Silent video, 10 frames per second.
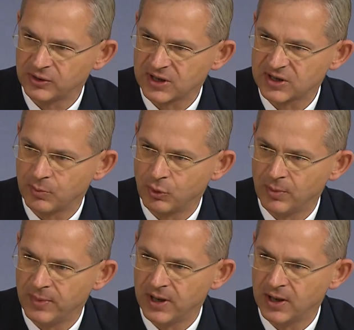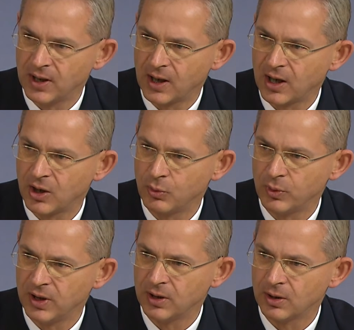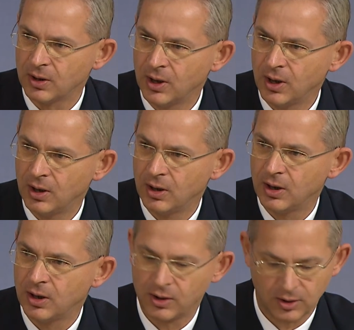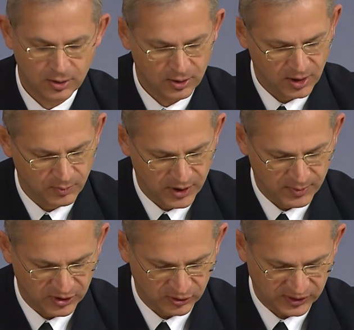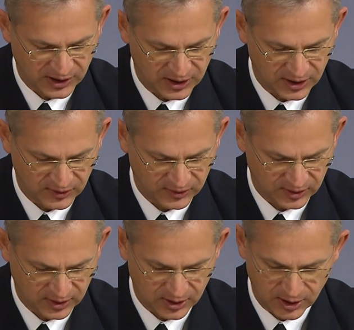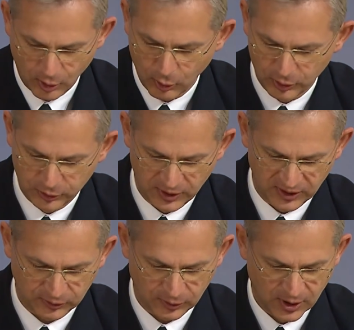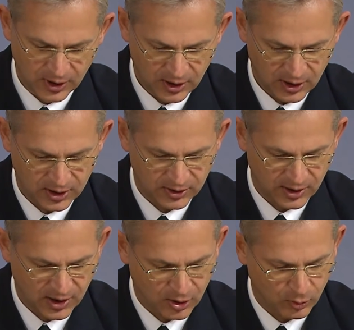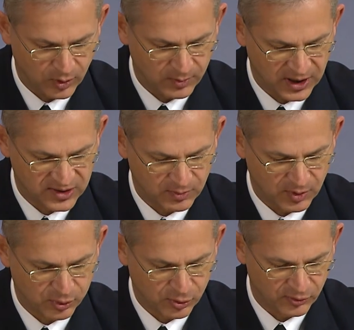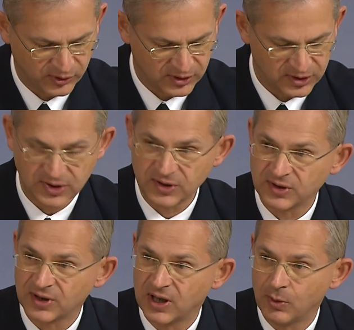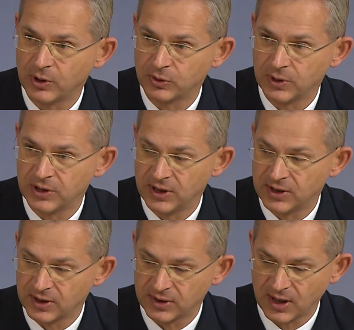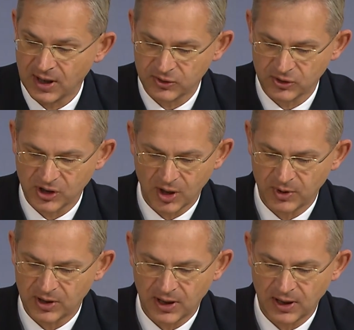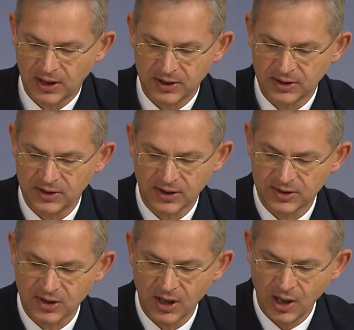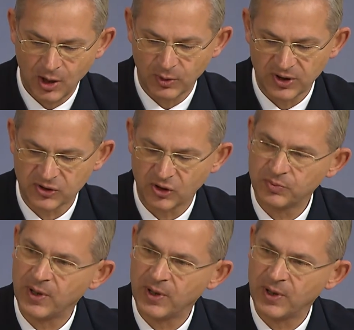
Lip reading: next step will be how we implement those ideas all together and how we make them approved. And this is exactly what we did. And as the chairman highlighted, that we discussed